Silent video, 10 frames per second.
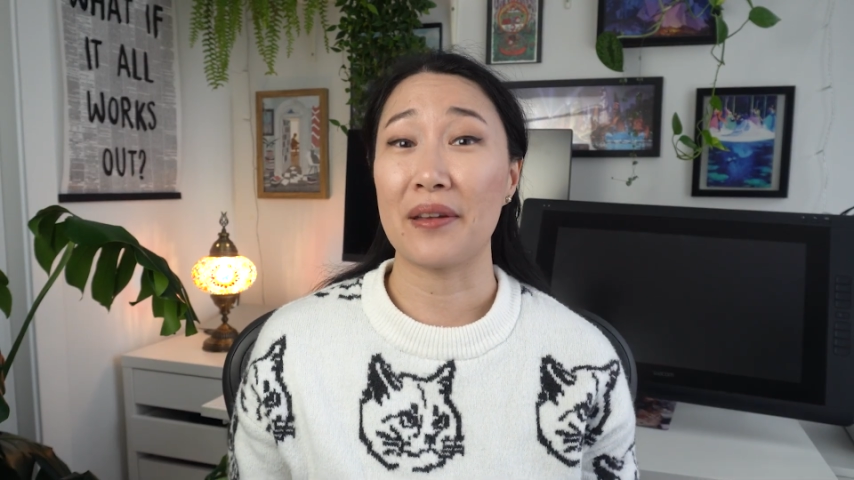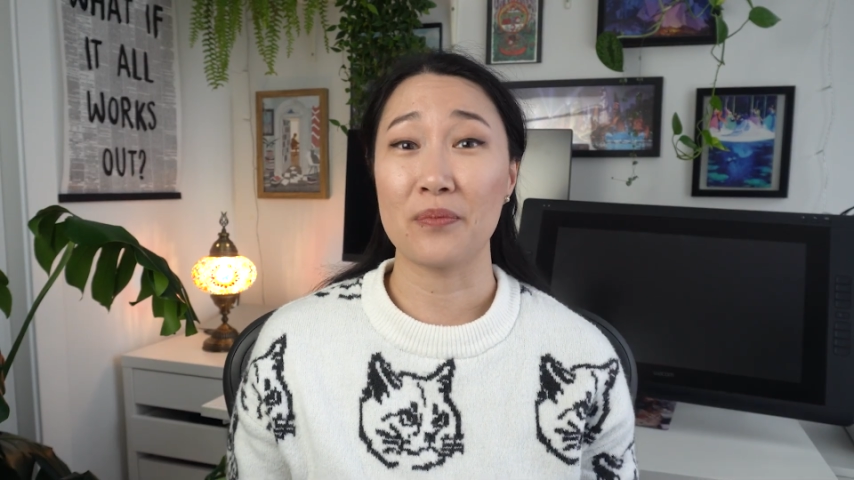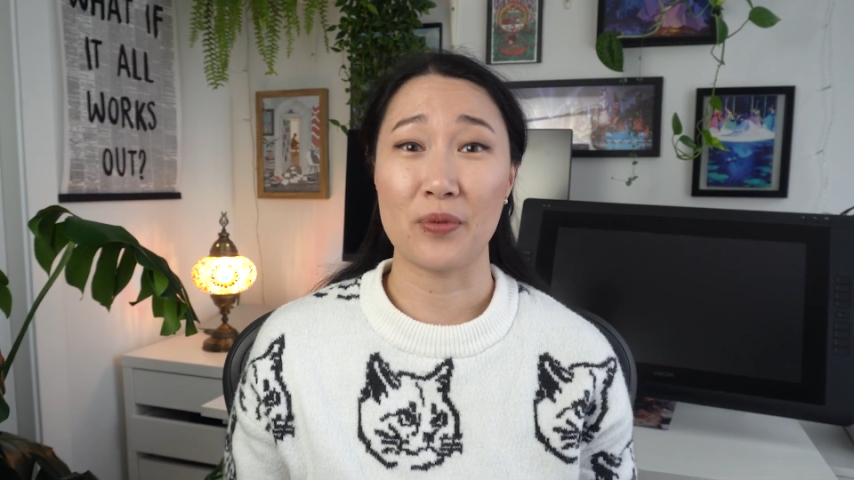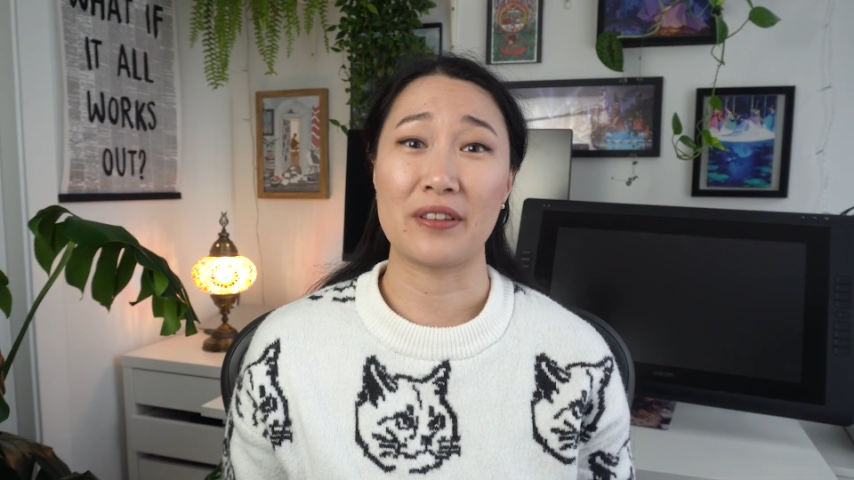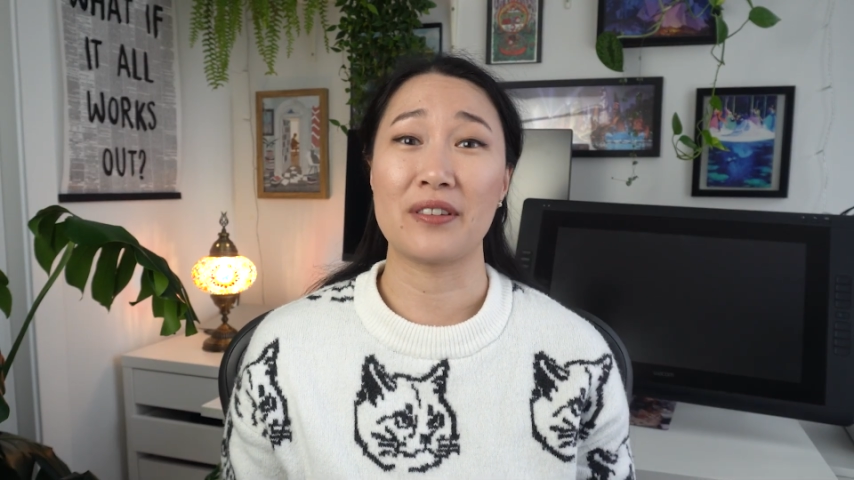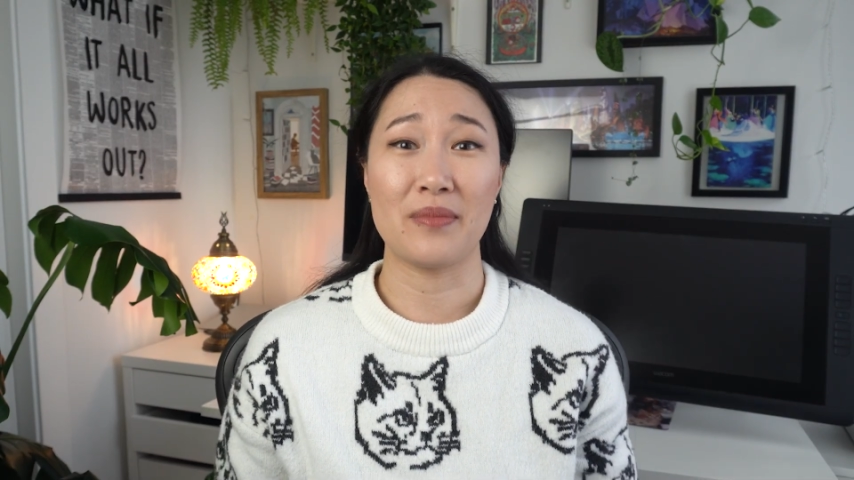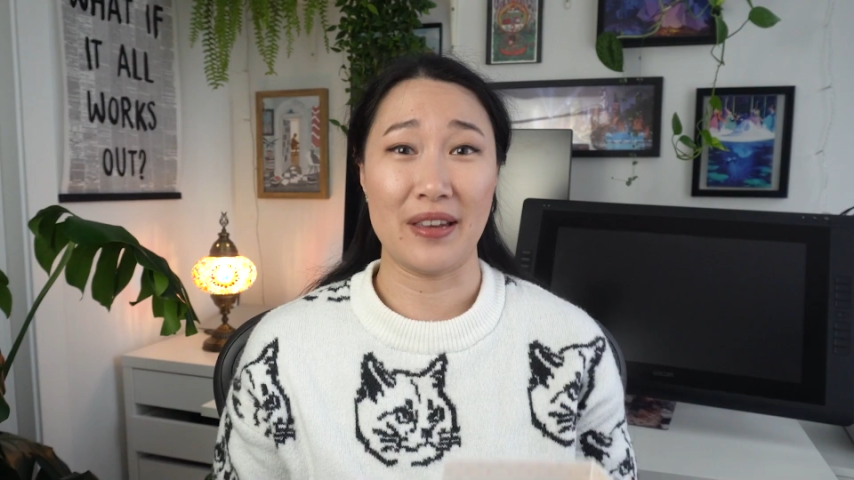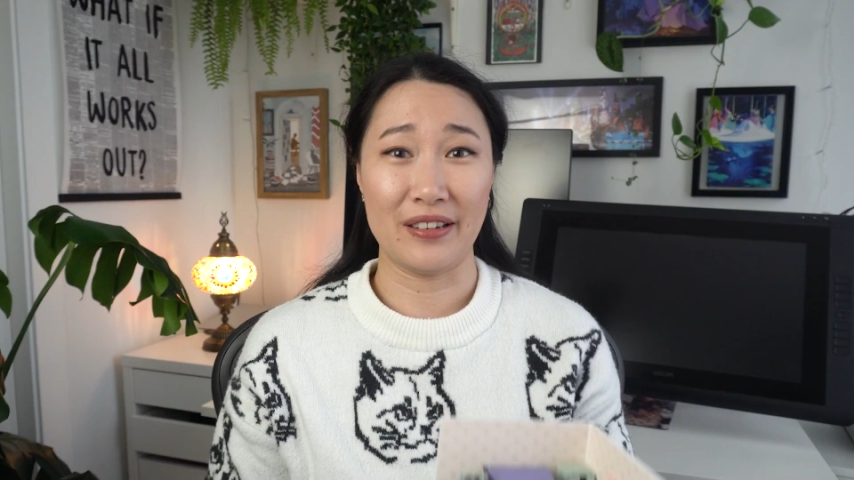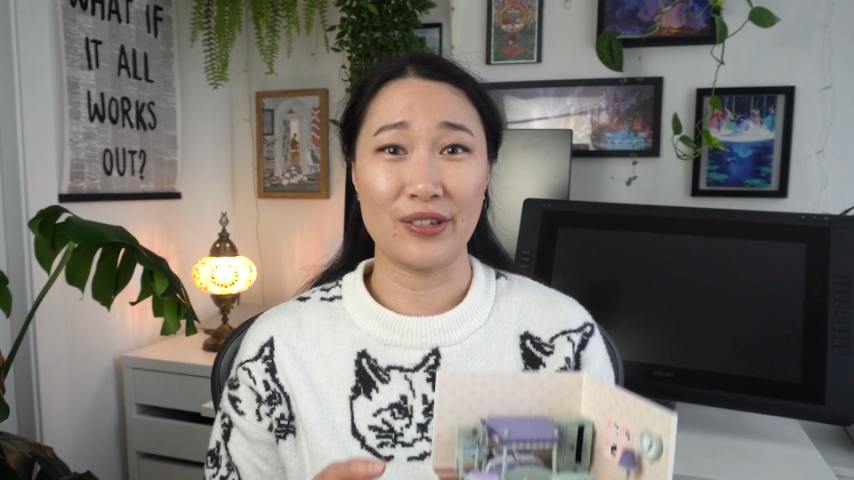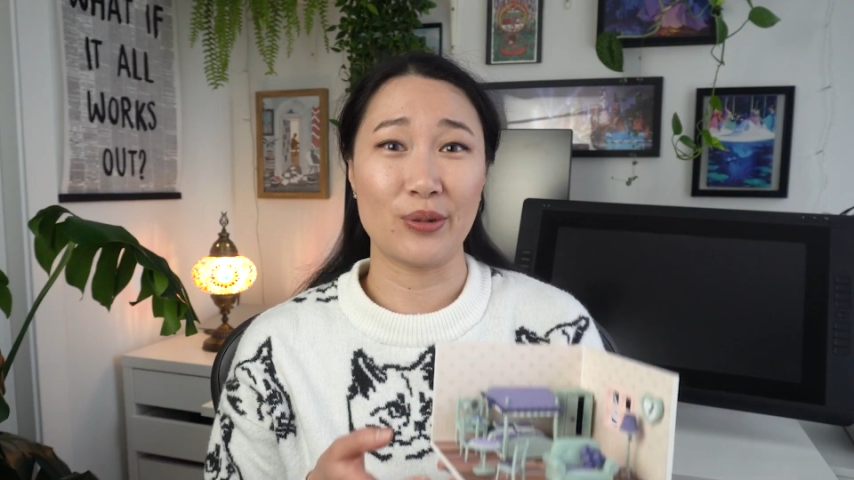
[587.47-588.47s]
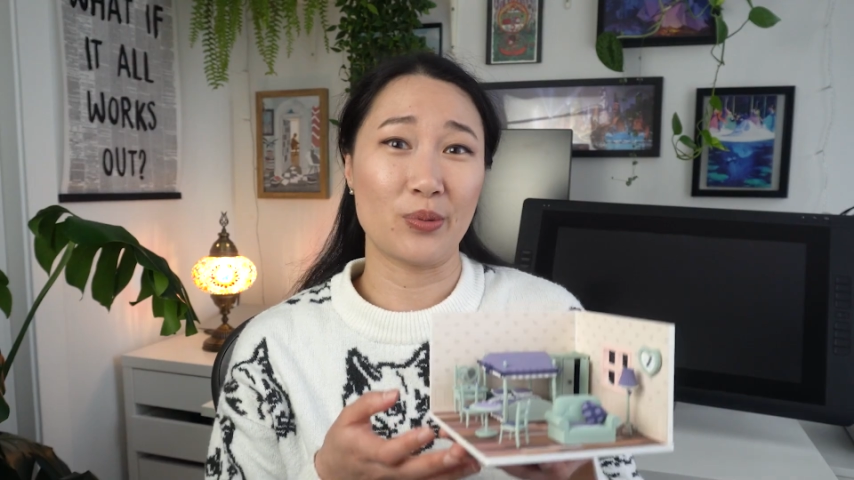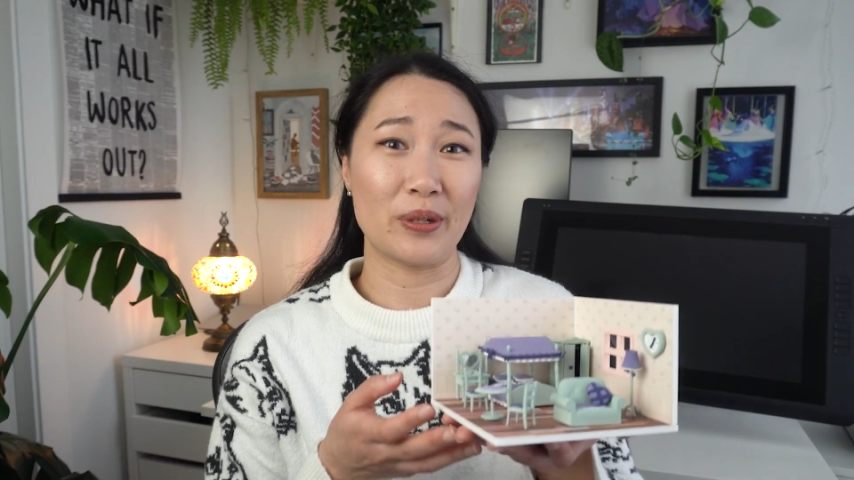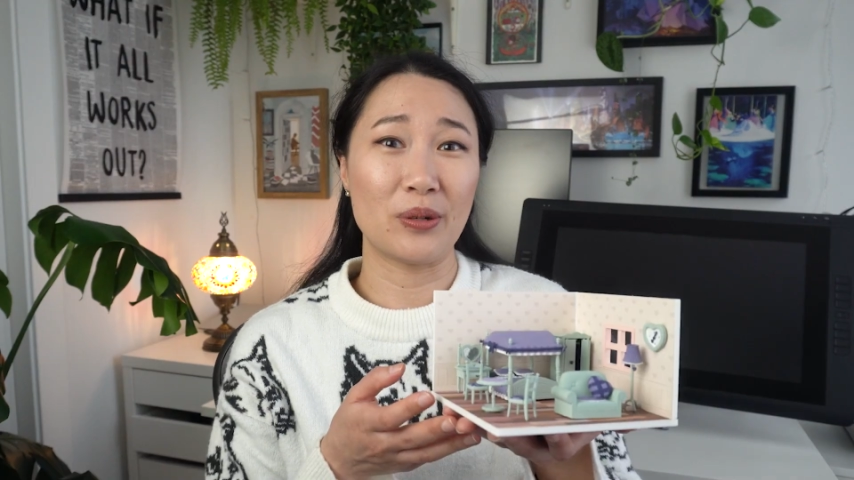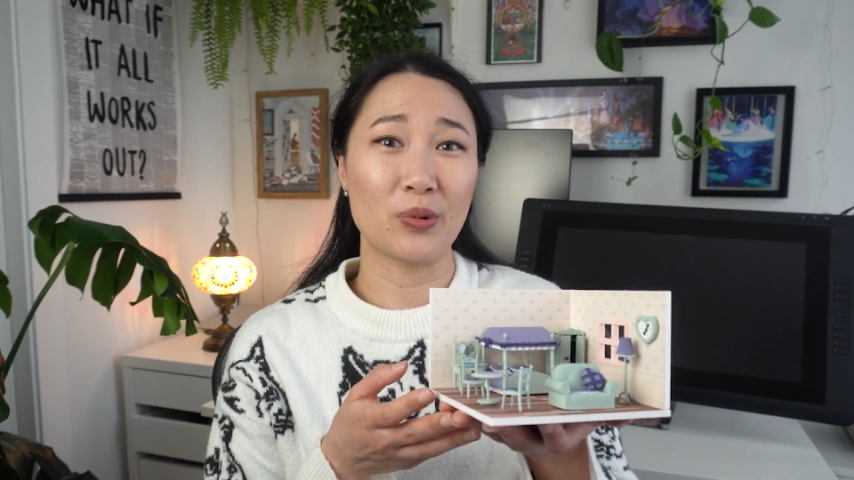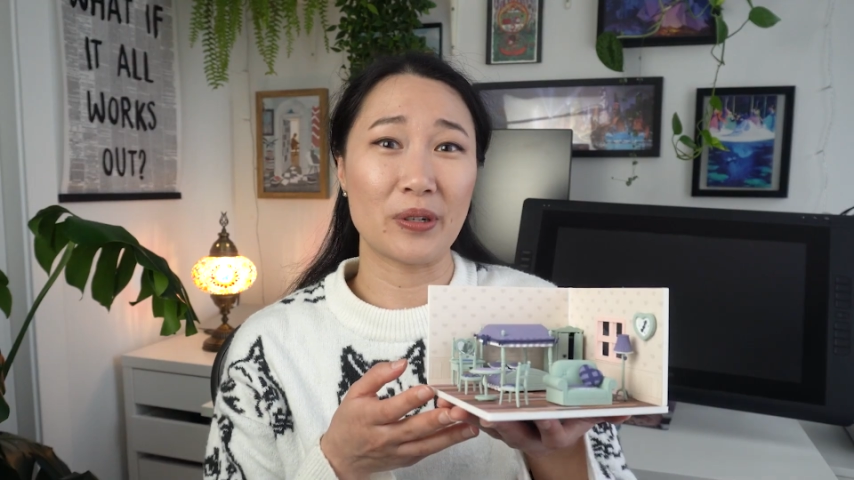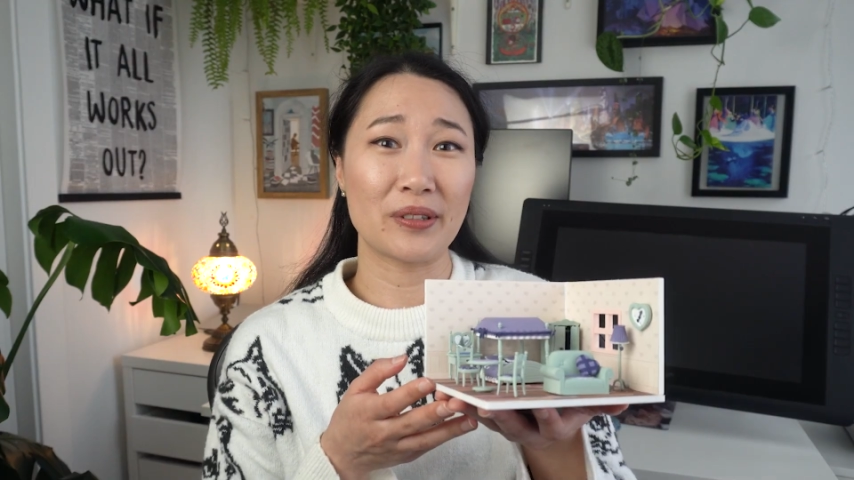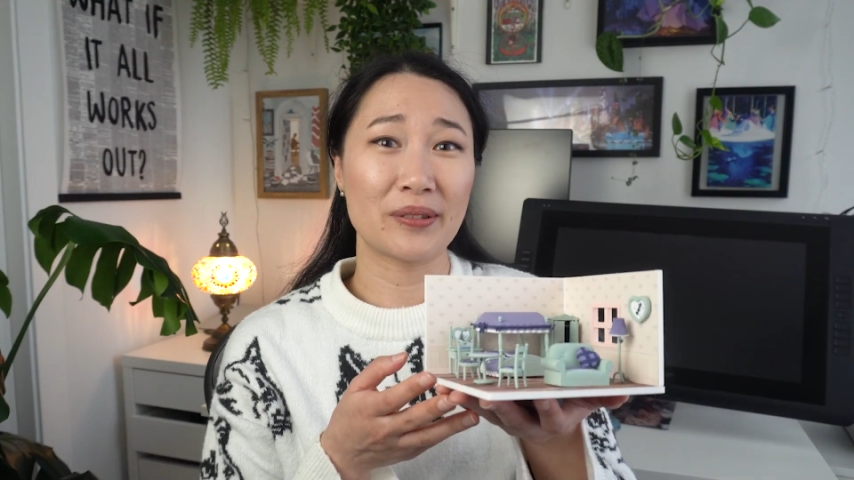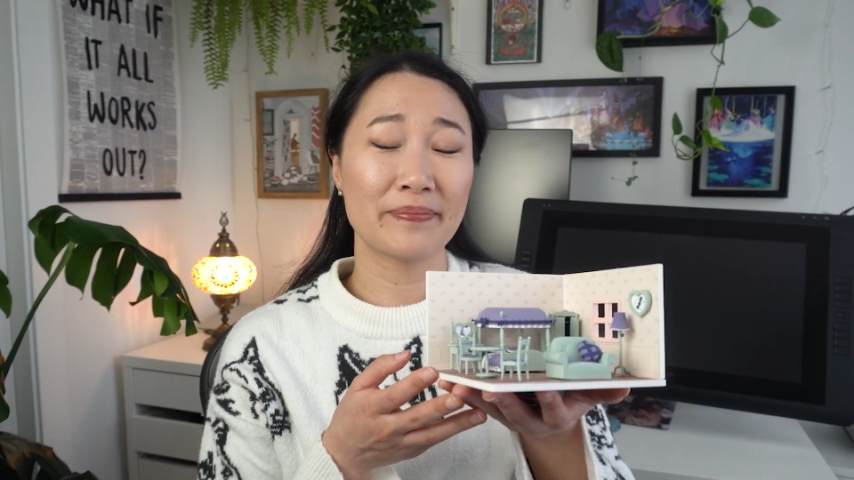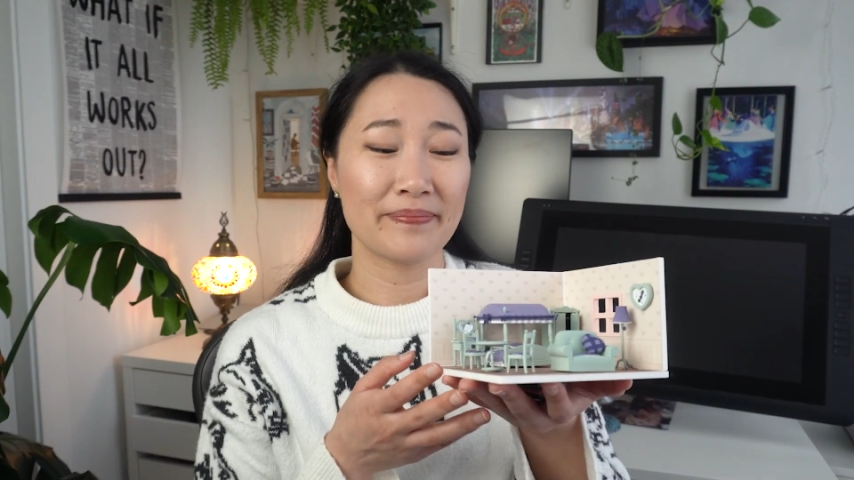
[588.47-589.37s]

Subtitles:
and bring them into the real world.